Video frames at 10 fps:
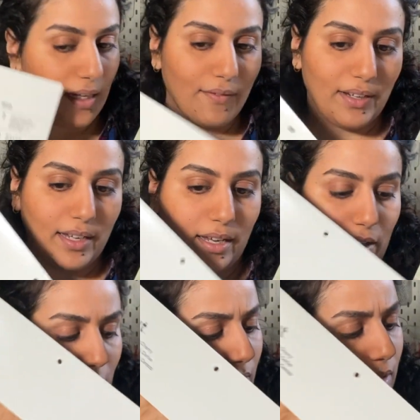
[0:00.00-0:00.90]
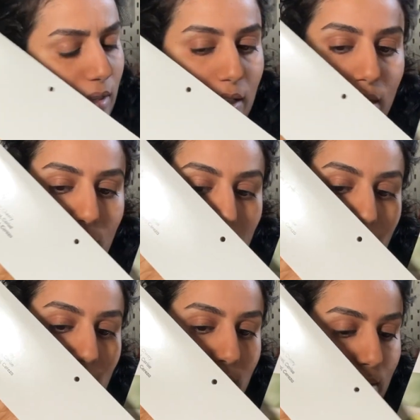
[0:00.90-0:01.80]
Even here,
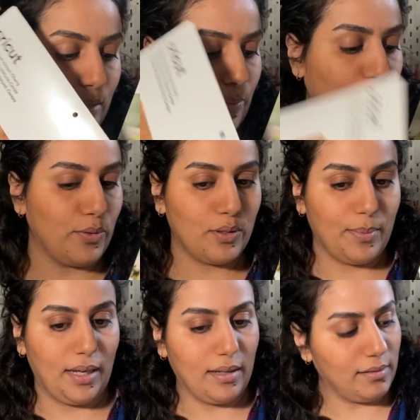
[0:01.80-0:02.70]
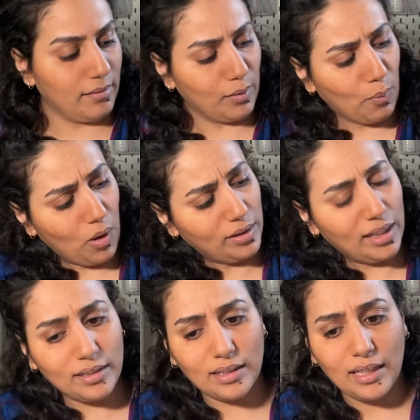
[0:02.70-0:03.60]
if this is supposed to be the
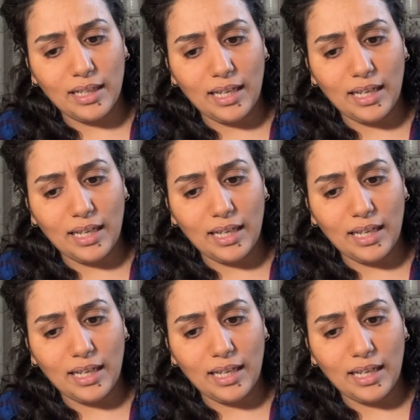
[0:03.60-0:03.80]
walnut,